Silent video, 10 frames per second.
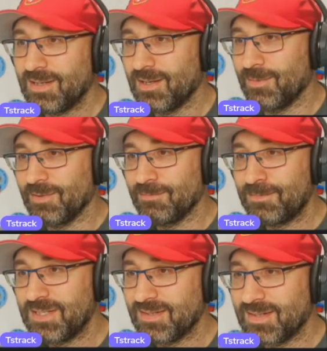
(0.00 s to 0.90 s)
yeah, man,
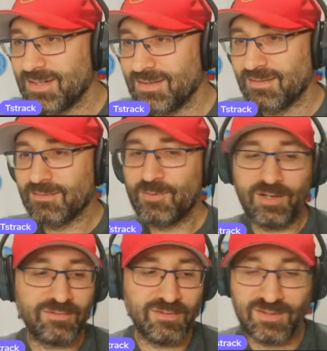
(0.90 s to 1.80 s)
busy season.
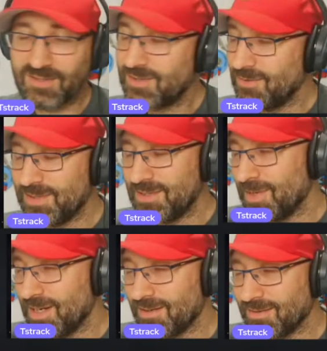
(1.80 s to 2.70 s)
Quite often just too busy
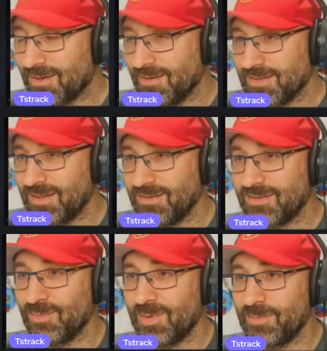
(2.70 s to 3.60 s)
making the content
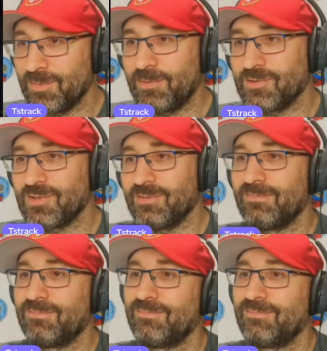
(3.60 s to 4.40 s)
to remember to push it.